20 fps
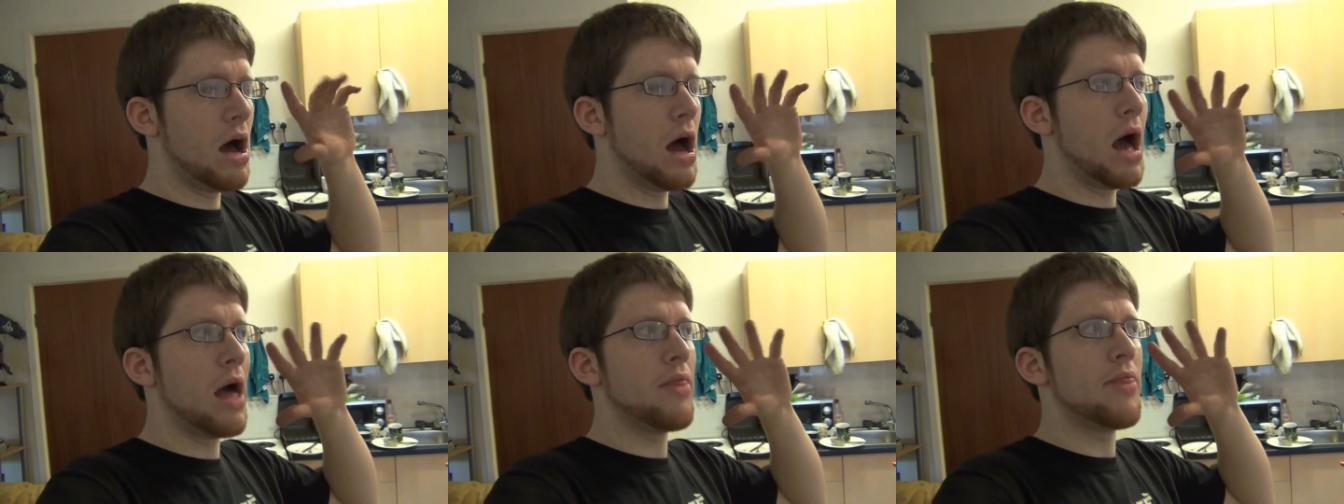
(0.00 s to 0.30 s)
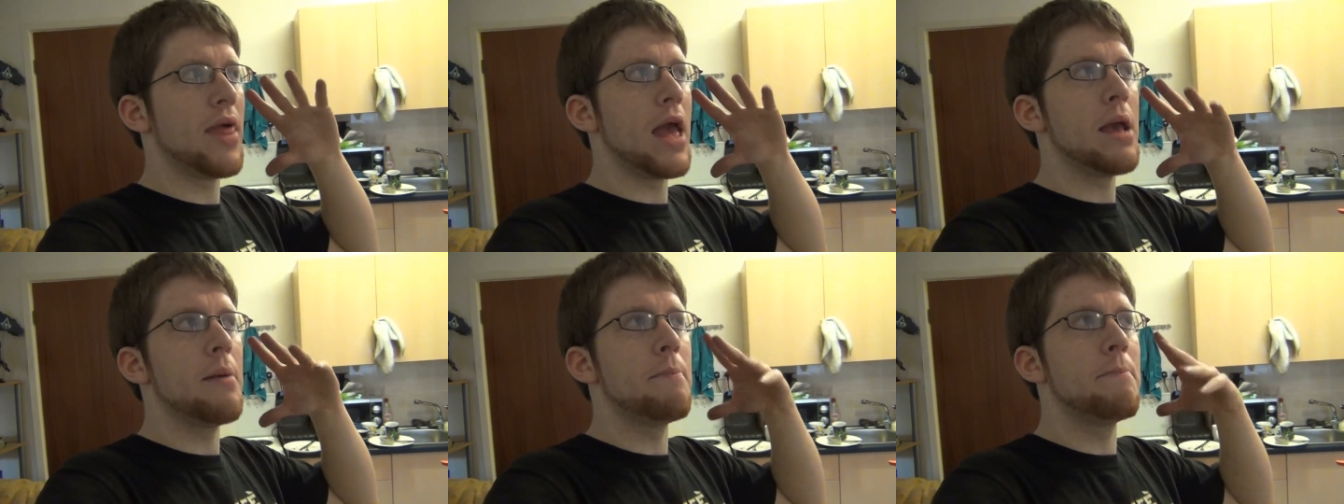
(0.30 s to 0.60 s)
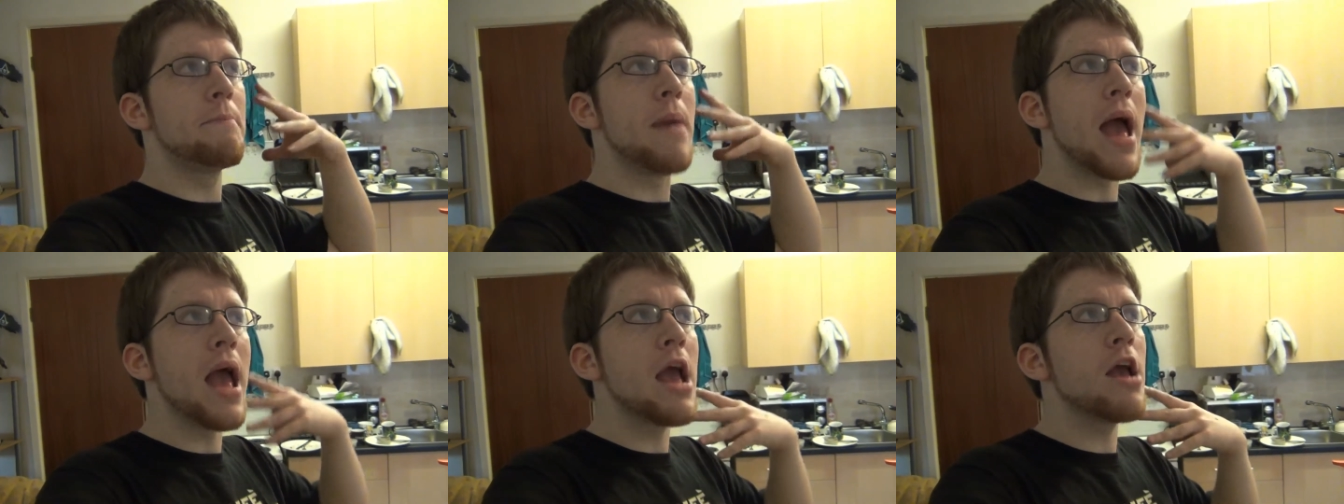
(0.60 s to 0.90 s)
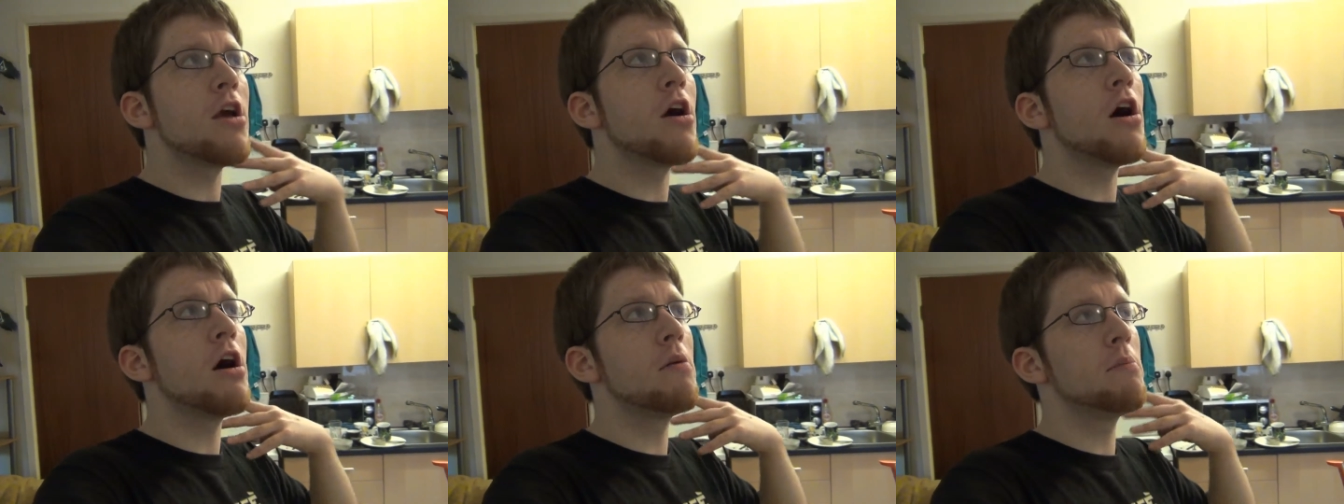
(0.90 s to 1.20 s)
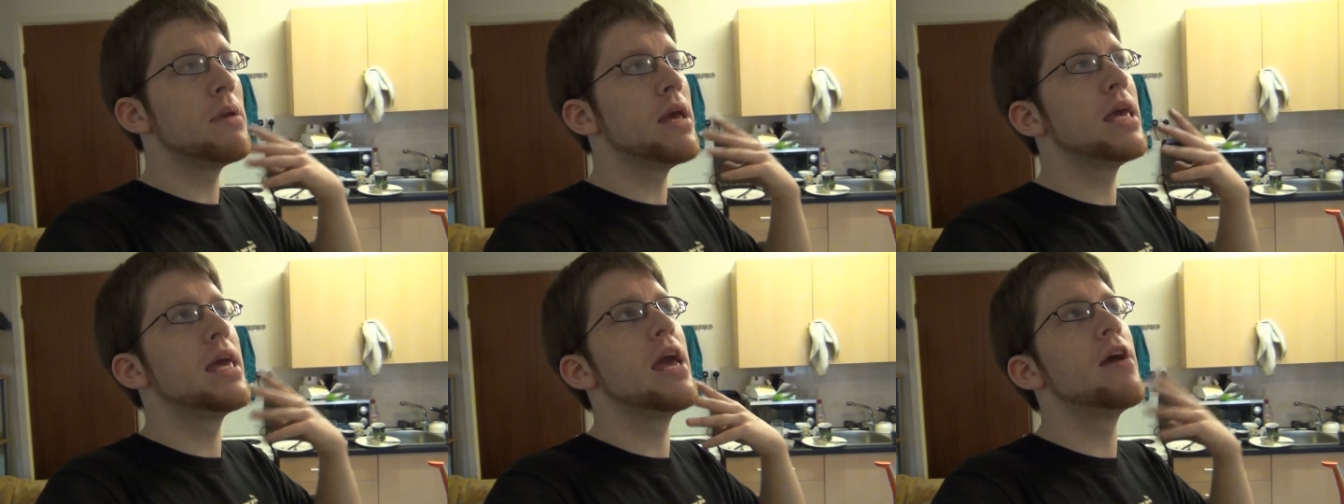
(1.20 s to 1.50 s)
They may
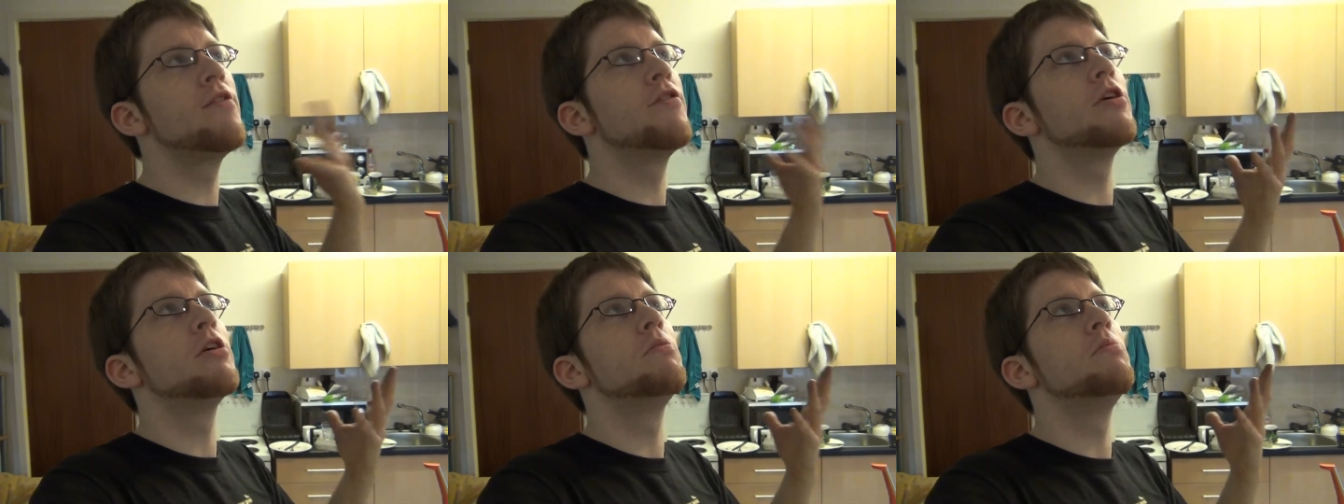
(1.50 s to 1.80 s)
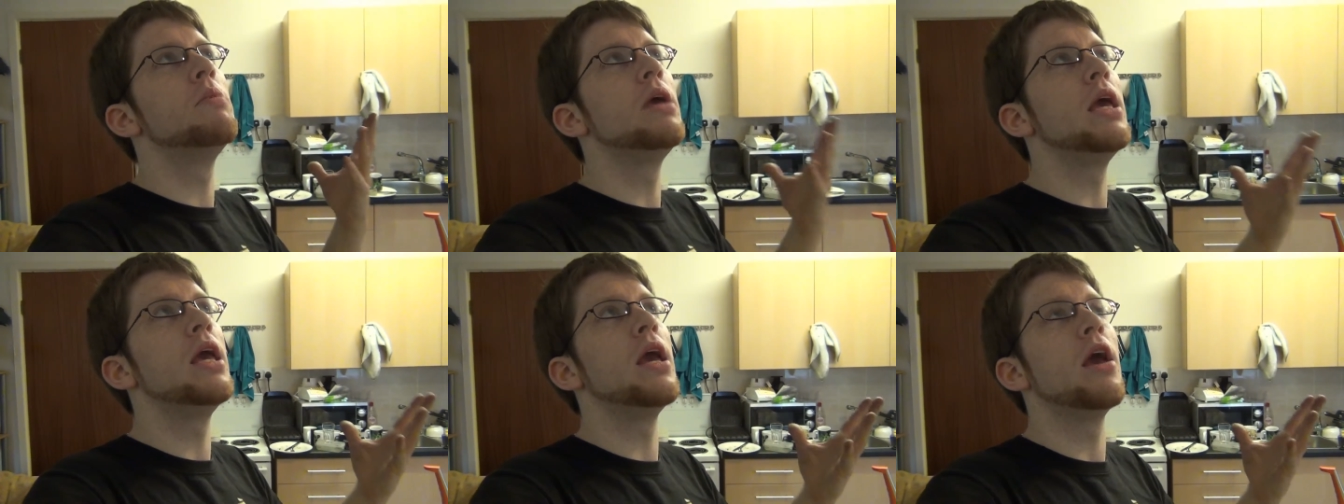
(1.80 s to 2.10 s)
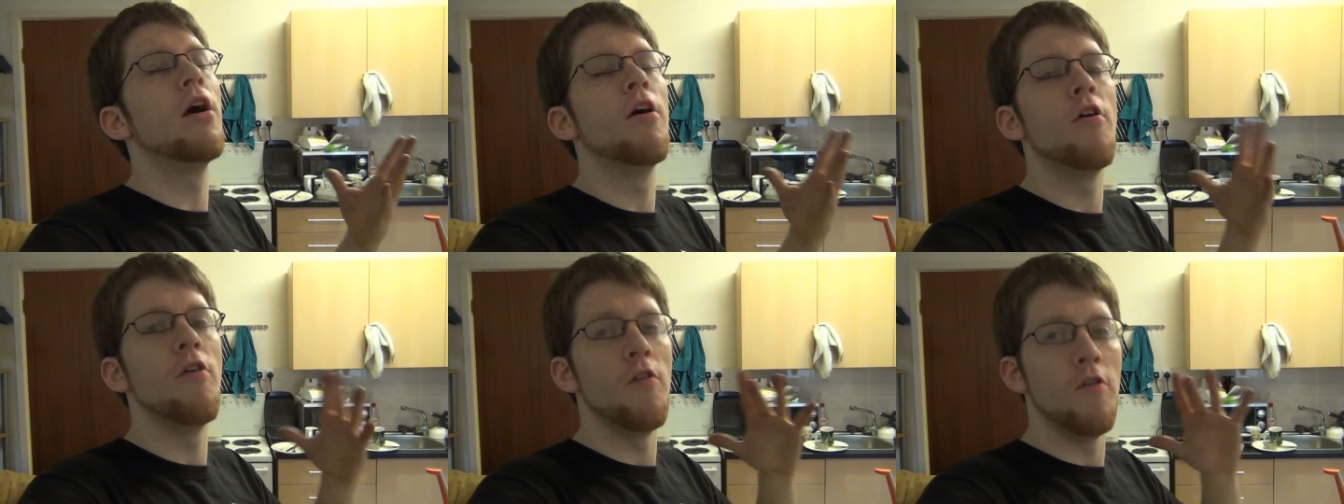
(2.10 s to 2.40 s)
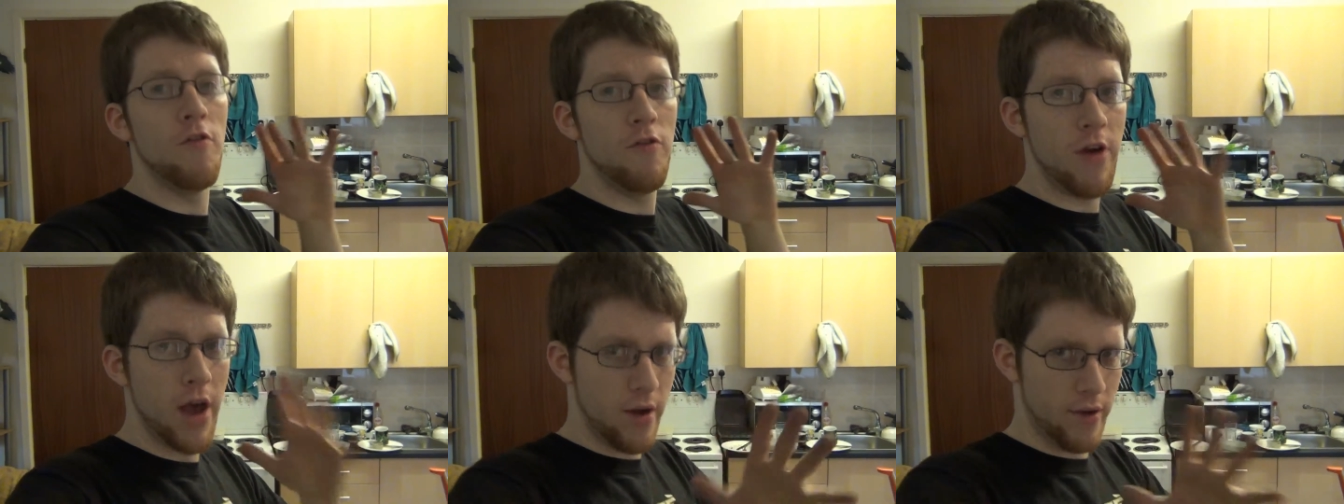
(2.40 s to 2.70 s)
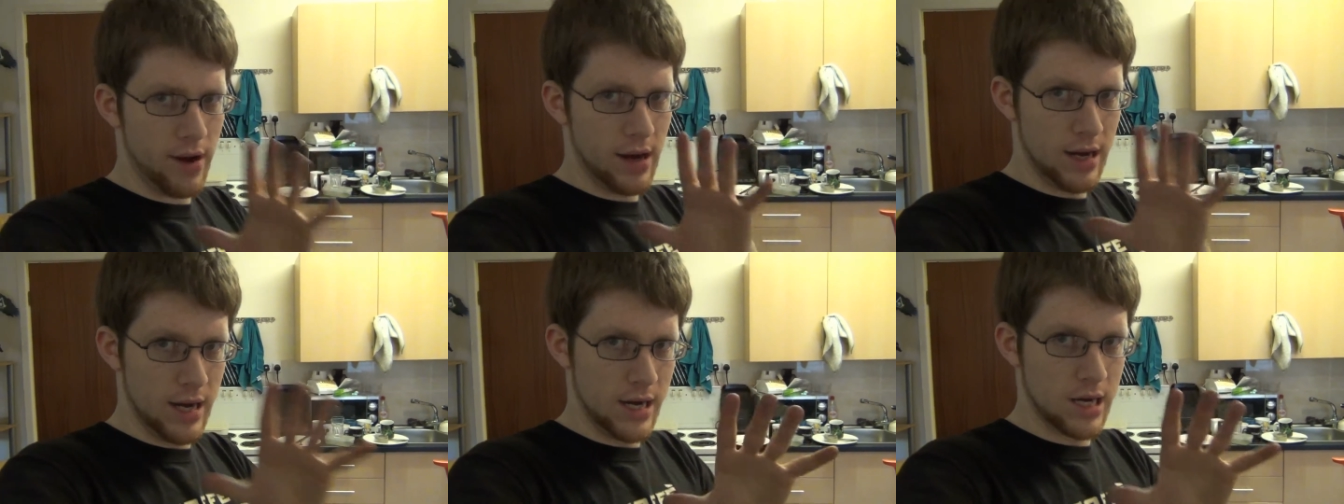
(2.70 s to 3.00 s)
be giving me very
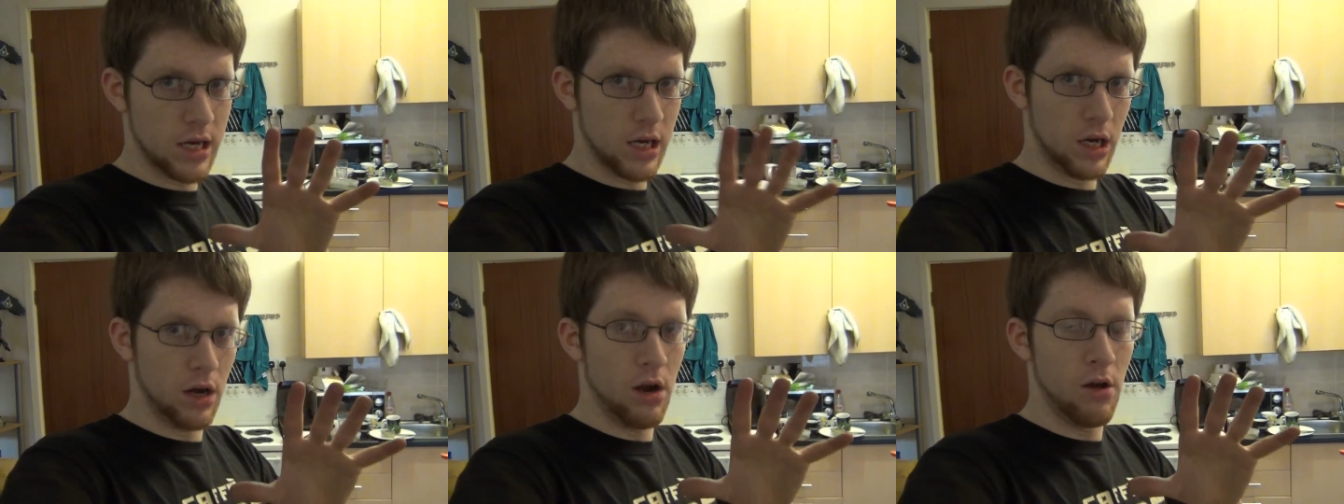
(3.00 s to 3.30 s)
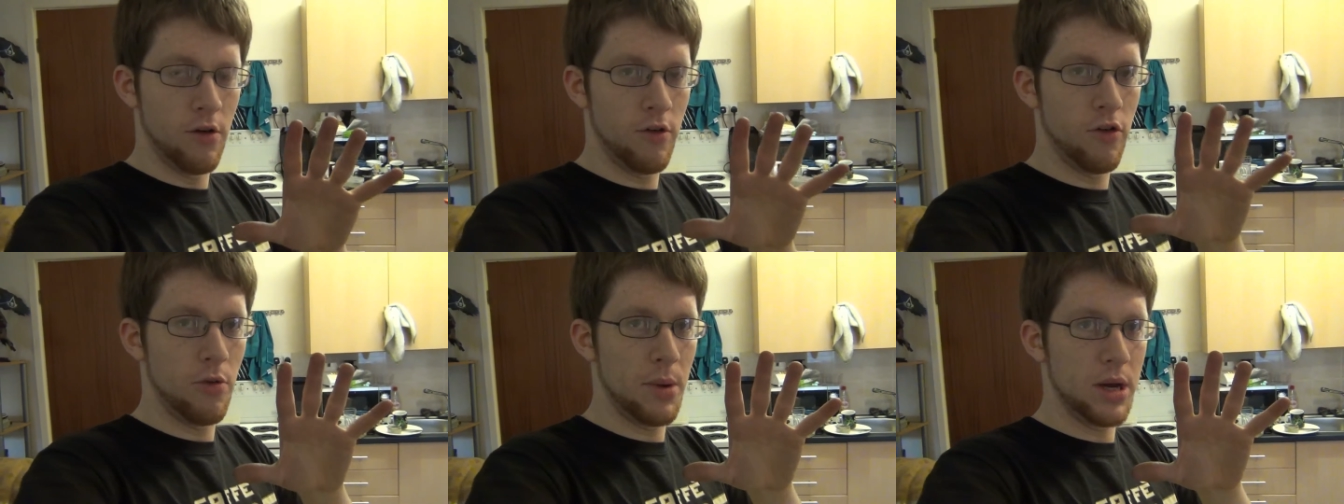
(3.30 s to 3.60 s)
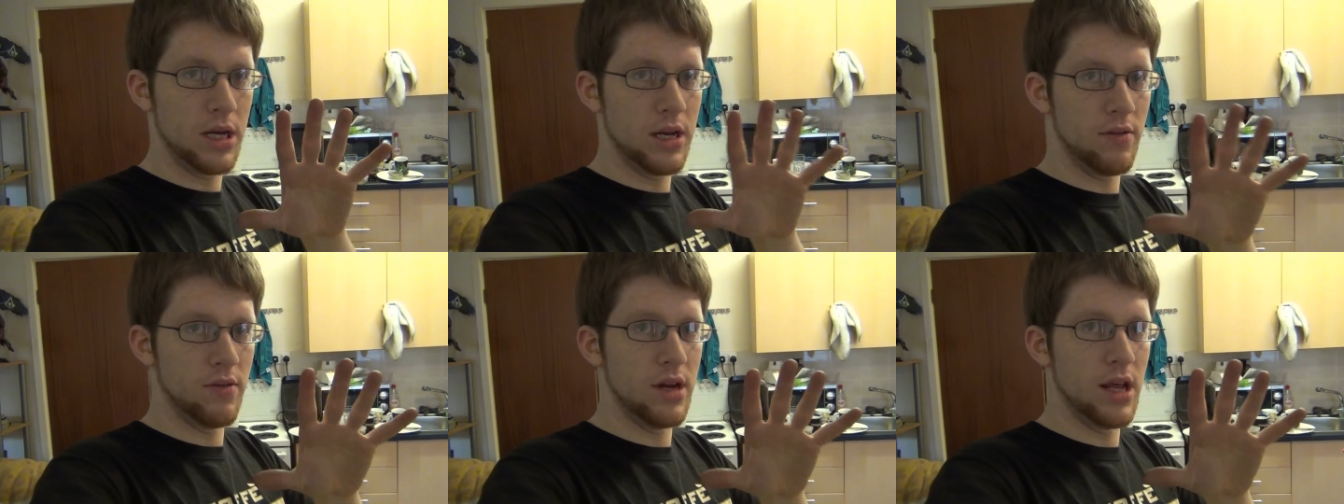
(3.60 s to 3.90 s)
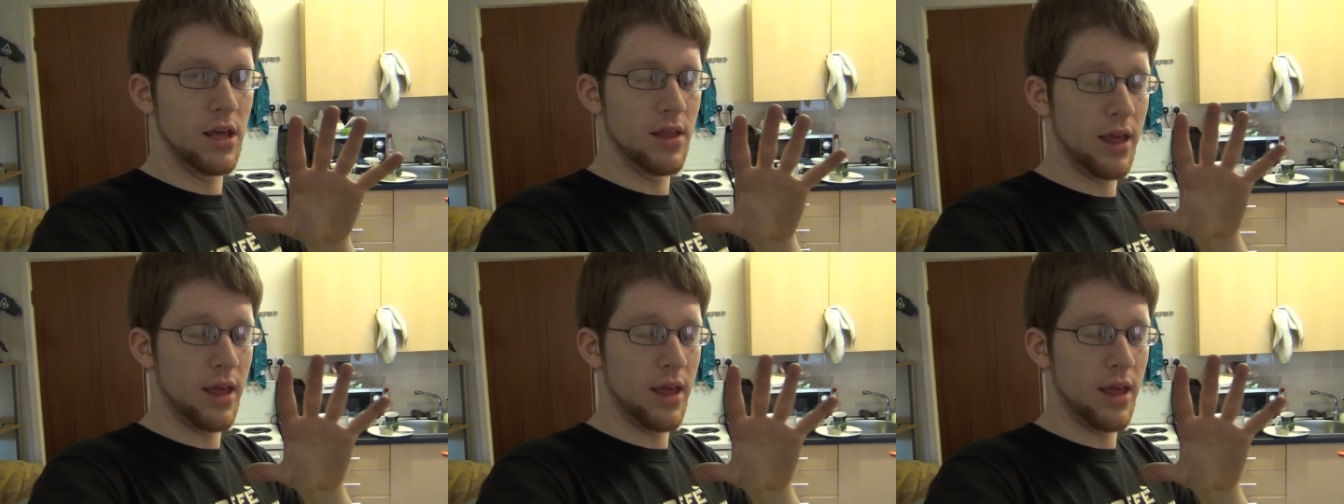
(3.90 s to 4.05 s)
little for my D V Ds,